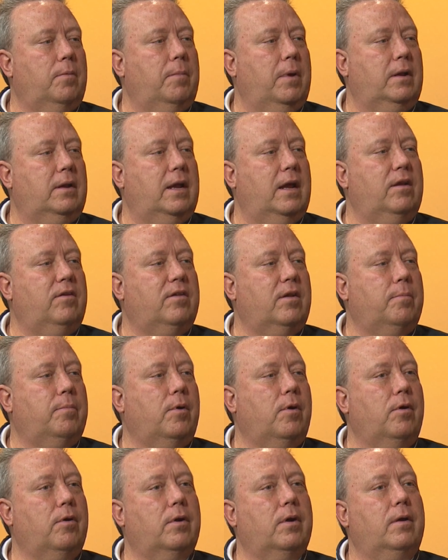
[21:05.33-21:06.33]
maintains that
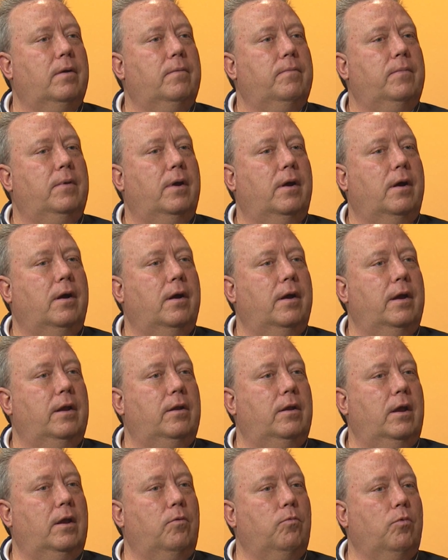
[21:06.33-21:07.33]
park,
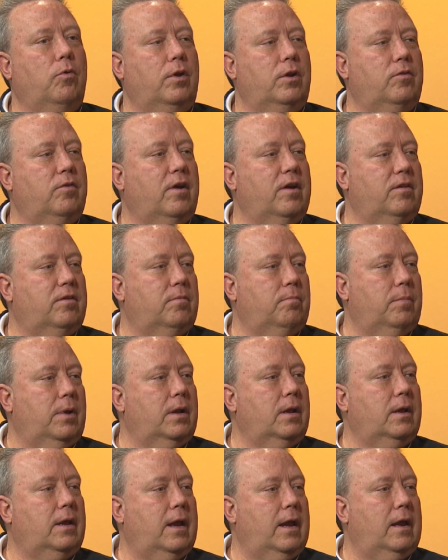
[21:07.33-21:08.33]
and really tries to
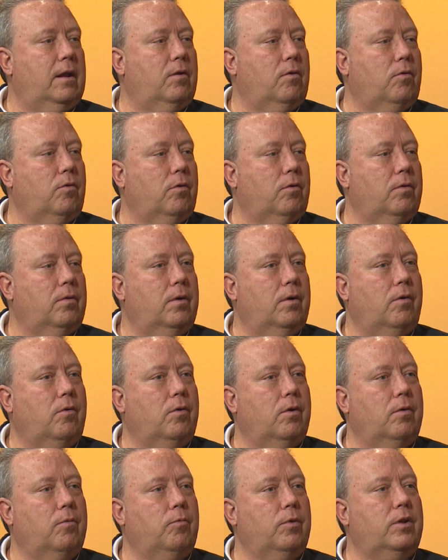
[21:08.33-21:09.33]
mitigate
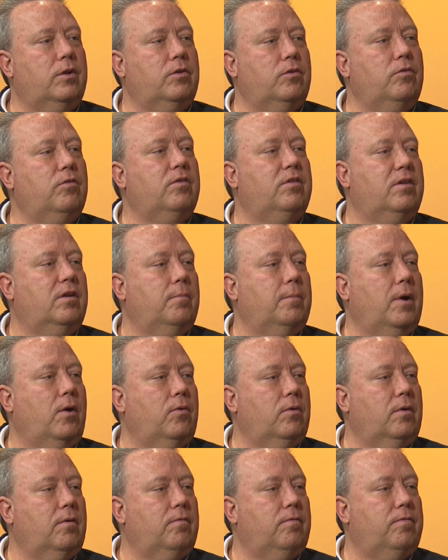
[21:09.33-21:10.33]
or reduce the
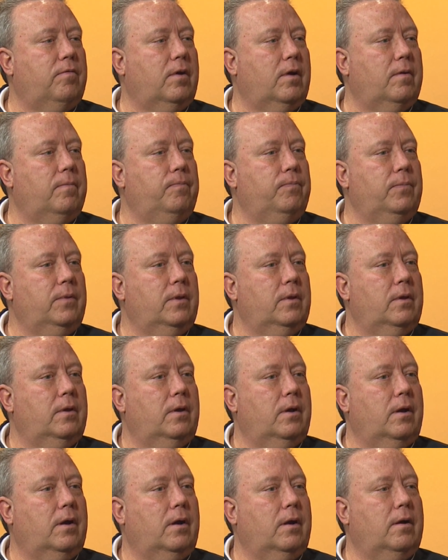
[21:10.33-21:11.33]
amount of
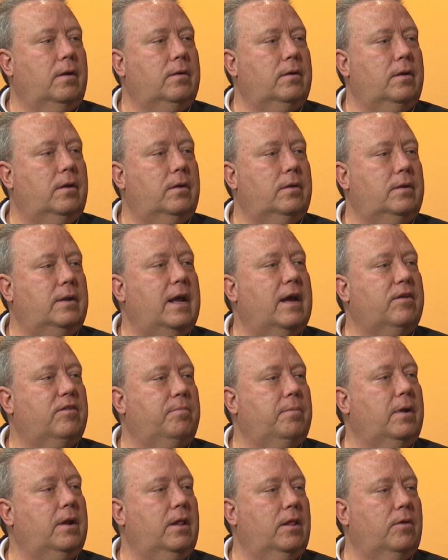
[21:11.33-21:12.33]

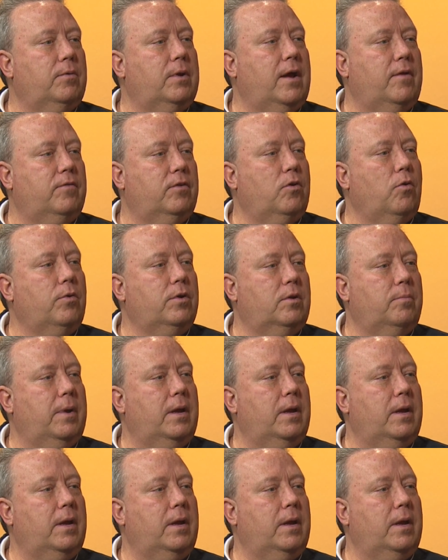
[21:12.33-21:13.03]
tax money that would have to go into